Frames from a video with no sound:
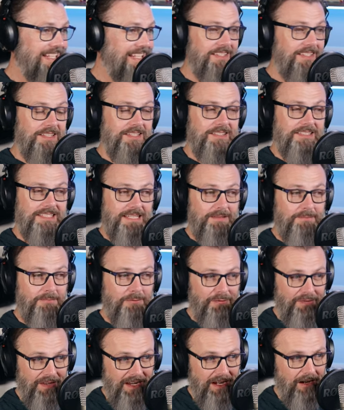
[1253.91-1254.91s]
That doesn't
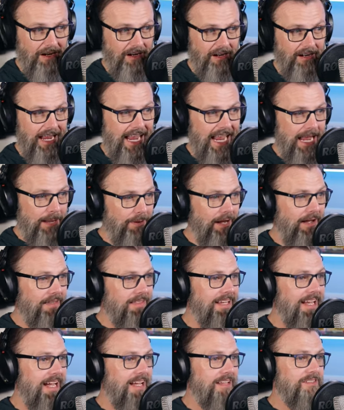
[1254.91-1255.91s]
seem fair.
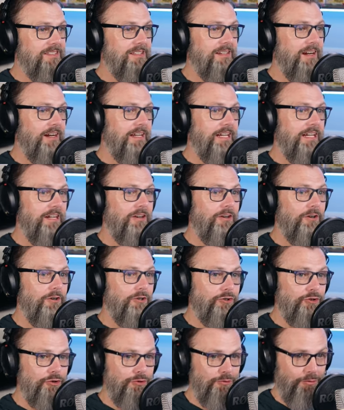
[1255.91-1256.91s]
Am I the Asconaut
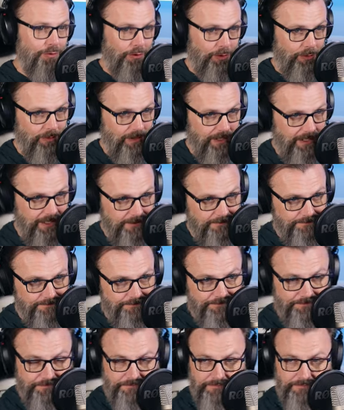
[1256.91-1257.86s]
here, truly?